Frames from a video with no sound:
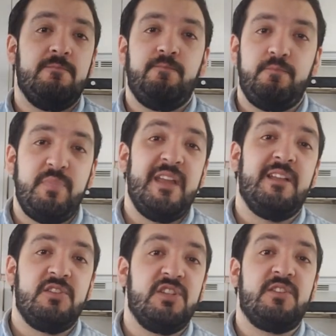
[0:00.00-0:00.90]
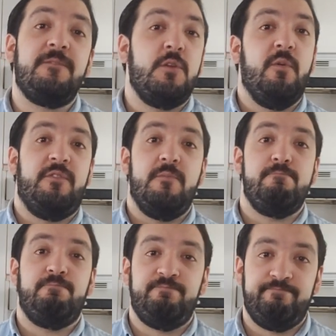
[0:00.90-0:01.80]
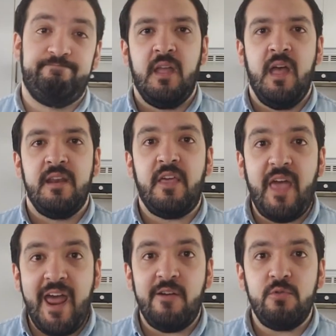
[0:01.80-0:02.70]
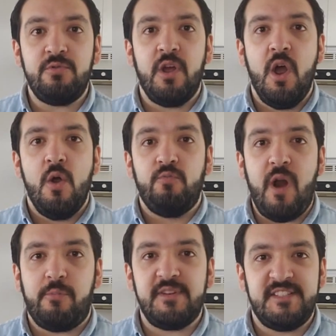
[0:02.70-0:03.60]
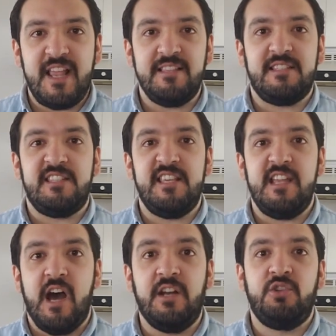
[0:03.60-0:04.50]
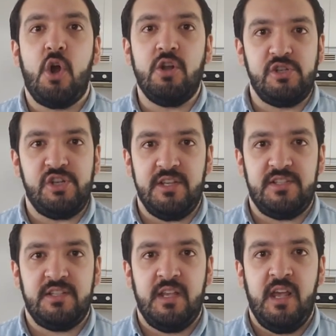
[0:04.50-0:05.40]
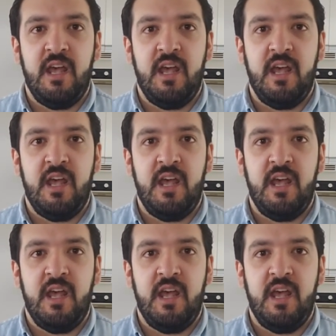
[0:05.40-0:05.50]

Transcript: being just a few of them. Now the herald represents the unconscious.